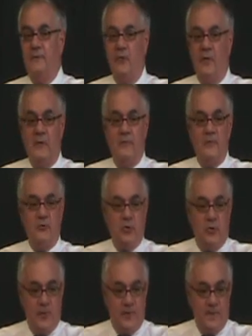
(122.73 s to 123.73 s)
a form of
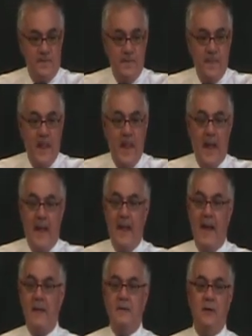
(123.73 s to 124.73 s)
insurance.
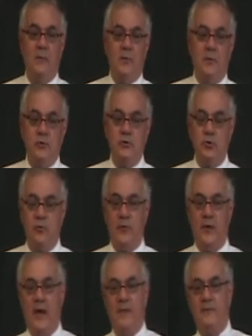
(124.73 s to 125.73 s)
AIG was
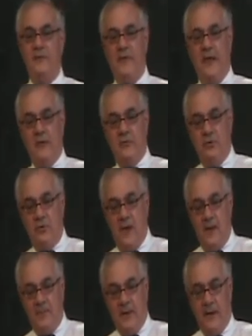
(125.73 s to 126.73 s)
insuring other financial
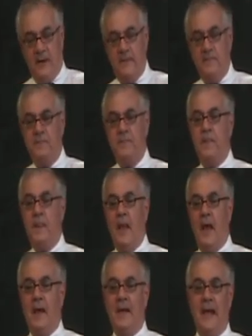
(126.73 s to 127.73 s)
companies
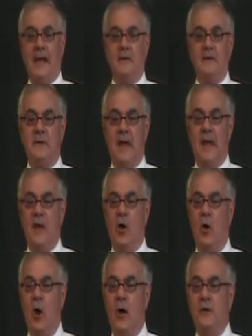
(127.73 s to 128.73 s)
against a
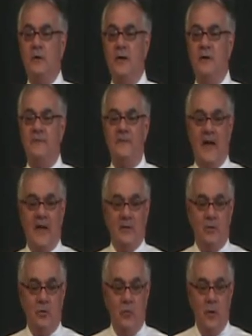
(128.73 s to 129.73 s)
loss in
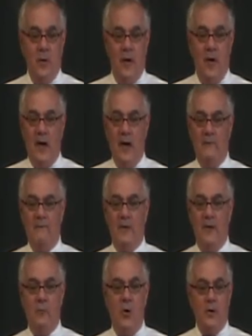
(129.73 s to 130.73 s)
value of
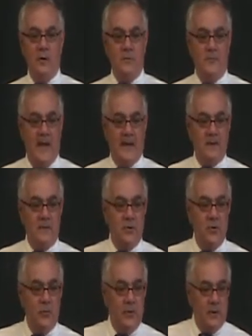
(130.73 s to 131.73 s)
their mortgage-backed
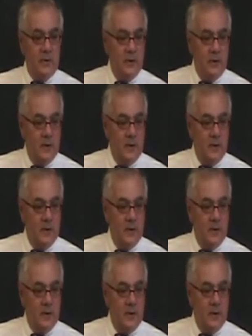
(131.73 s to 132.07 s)
securities.